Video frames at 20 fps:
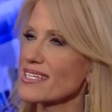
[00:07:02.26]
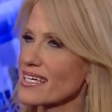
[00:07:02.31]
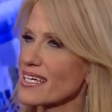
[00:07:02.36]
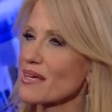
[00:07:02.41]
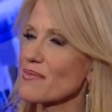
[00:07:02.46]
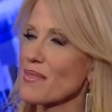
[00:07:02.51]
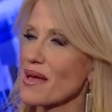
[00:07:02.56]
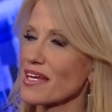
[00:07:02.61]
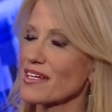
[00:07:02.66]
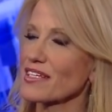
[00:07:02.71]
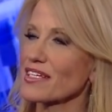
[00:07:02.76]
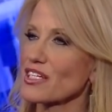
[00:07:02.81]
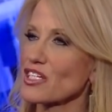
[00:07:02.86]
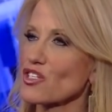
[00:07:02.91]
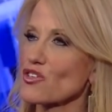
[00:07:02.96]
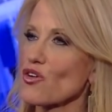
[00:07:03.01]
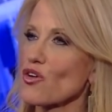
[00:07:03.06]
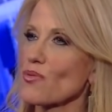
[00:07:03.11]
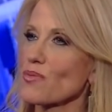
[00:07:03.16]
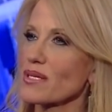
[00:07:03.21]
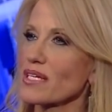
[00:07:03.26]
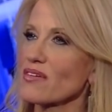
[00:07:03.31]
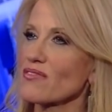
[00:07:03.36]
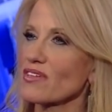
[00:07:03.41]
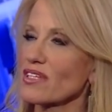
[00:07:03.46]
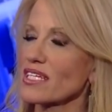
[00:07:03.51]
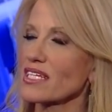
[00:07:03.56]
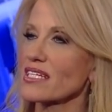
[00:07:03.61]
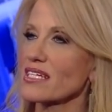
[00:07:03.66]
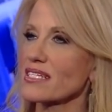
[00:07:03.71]
in command and control, but he
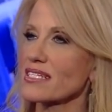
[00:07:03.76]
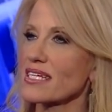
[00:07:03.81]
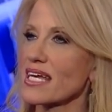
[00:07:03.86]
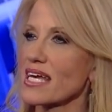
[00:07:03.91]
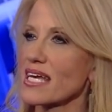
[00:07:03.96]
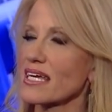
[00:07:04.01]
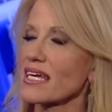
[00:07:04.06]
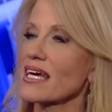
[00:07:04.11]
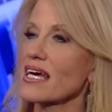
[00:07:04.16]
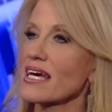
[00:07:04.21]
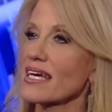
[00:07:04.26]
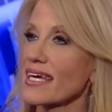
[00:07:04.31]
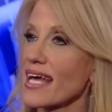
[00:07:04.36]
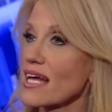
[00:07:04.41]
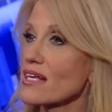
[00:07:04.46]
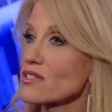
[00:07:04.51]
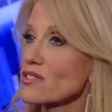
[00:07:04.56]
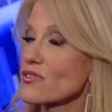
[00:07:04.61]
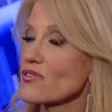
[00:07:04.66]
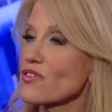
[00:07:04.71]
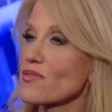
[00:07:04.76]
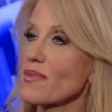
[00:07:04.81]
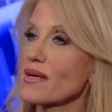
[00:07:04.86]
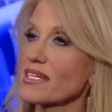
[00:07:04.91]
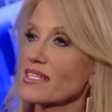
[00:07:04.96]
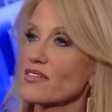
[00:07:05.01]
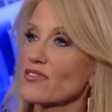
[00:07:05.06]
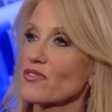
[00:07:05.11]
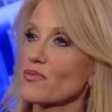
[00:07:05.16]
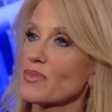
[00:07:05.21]
really does take counsel from
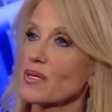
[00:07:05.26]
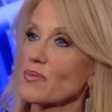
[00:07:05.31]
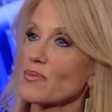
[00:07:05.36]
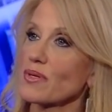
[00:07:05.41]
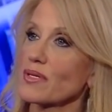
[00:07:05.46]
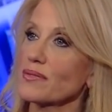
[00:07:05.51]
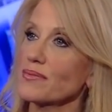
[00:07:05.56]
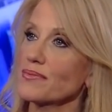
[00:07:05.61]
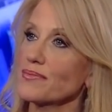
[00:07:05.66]
many different people.